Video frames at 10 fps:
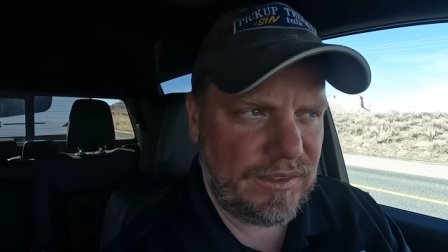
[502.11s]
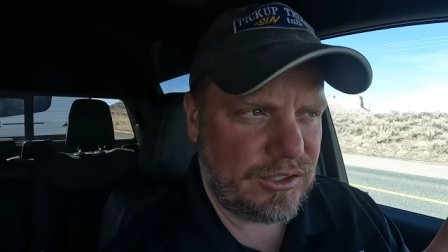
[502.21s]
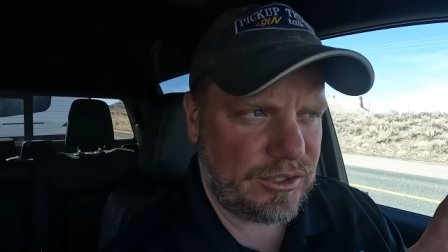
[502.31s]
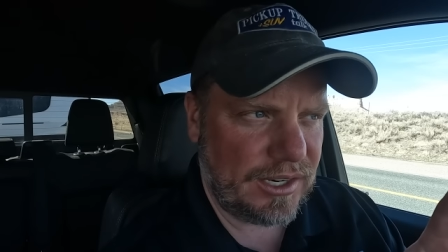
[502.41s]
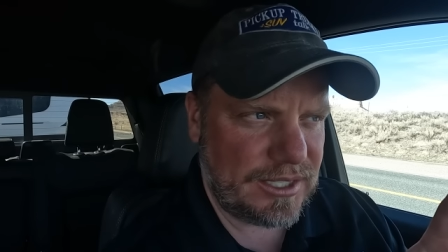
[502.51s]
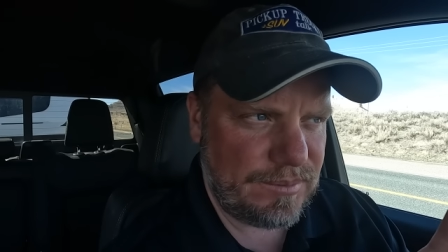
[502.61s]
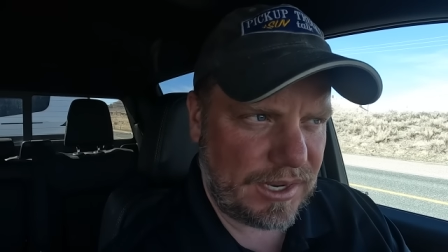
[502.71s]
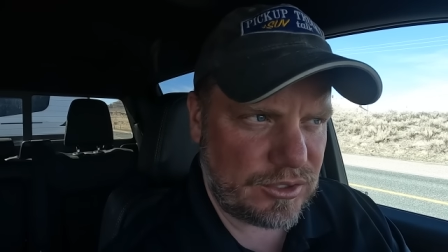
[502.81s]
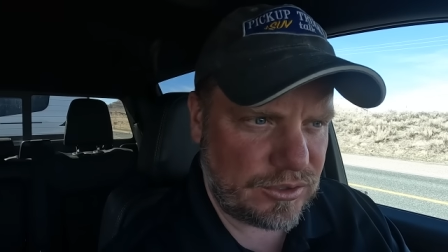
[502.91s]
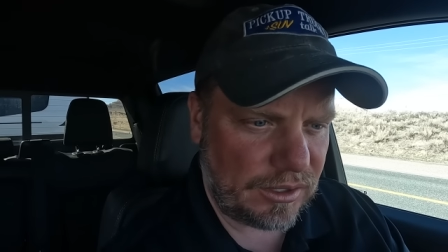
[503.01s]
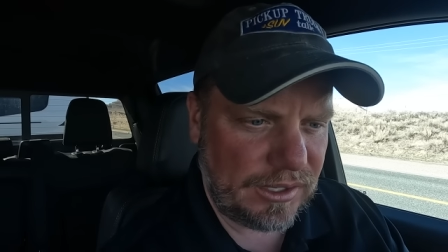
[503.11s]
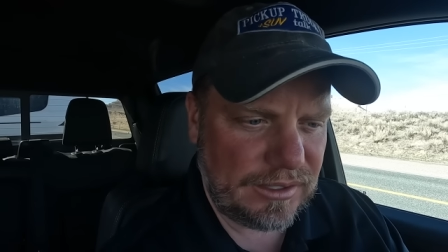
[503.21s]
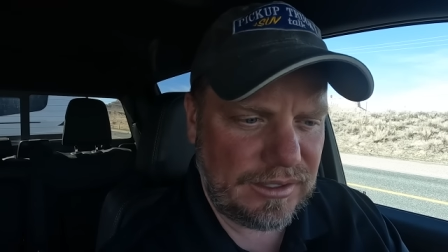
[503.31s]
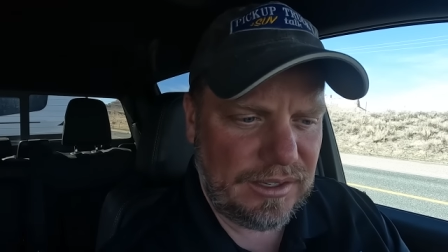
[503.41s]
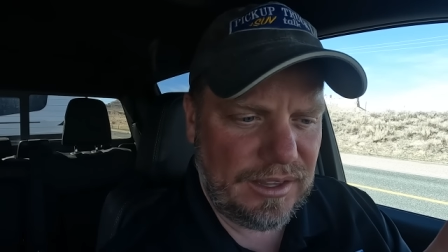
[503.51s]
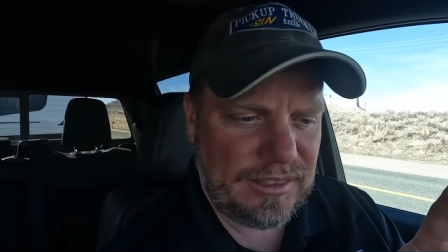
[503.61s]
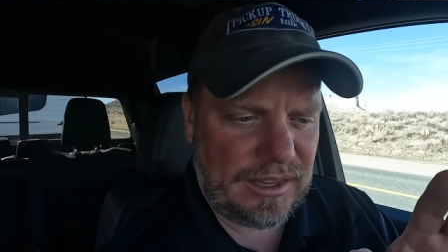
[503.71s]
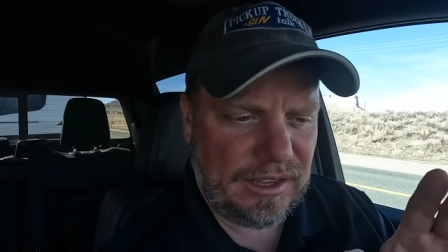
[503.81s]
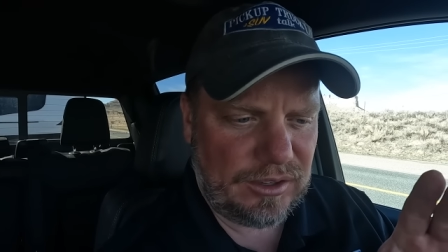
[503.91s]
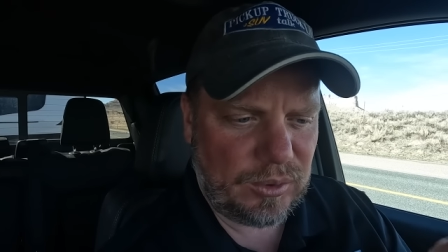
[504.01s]
the truck seems like it's struggling,
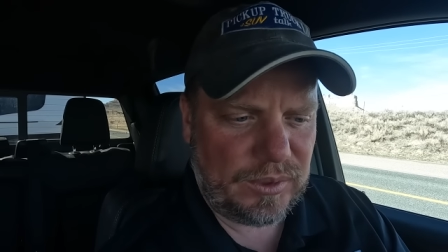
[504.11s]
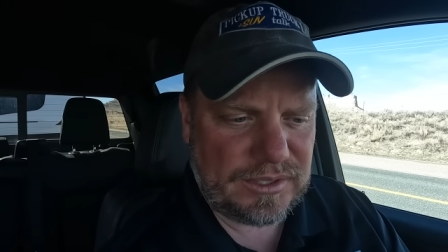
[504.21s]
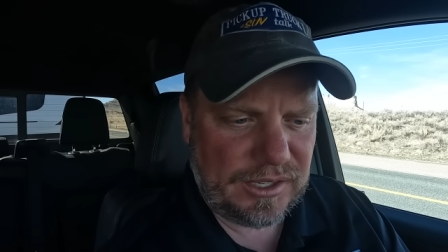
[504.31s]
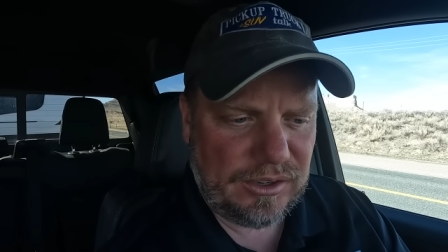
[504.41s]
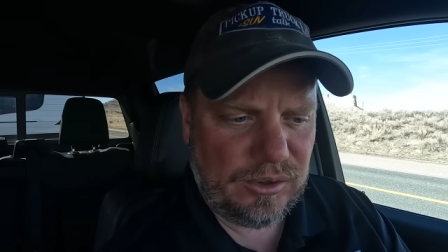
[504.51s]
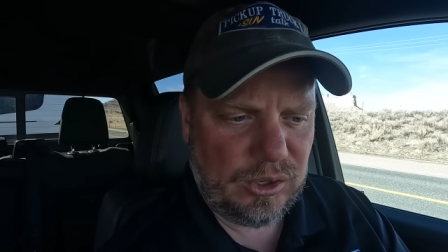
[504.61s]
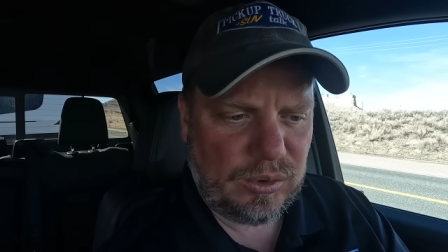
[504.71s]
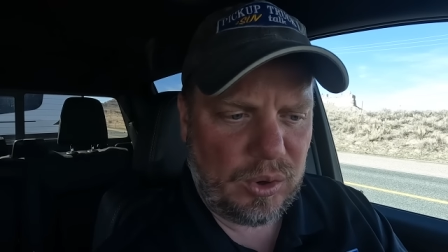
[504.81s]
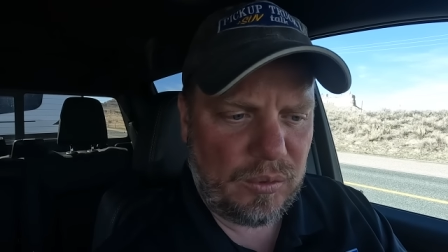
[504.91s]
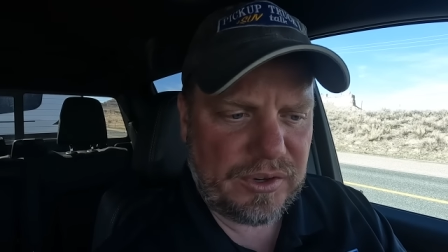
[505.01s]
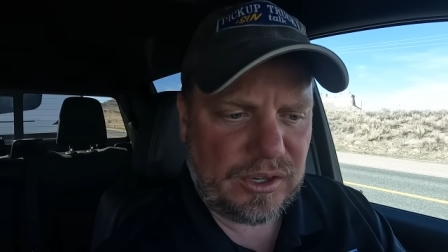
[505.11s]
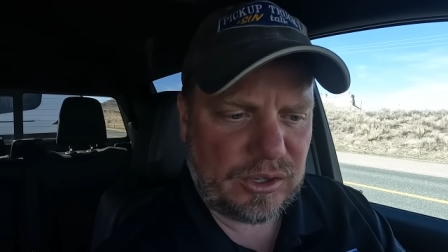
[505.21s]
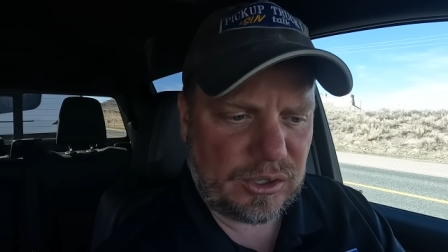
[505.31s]
then the alert will tell you you are over your